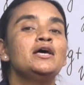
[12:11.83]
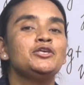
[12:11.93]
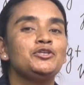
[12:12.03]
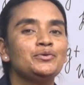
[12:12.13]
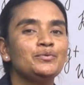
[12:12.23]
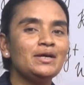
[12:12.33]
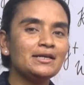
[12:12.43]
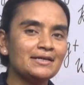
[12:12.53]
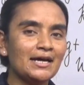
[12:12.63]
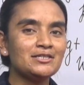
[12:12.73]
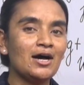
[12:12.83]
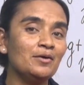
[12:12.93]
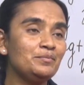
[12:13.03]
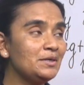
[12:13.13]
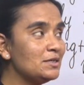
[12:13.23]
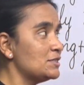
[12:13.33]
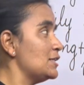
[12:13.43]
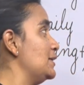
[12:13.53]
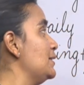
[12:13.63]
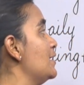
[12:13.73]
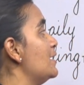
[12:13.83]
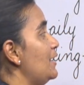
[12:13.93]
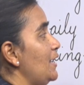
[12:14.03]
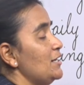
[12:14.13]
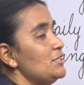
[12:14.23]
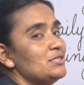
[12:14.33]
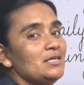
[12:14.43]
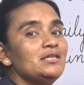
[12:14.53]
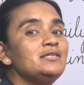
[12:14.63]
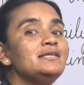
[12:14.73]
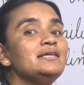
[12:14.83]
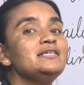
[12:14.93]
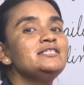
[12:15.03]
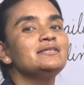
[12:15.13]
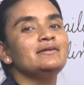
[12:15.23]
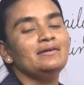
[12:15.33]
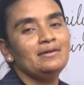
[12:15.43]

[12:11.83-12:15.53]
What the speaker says: you will get obviously. It's teacher.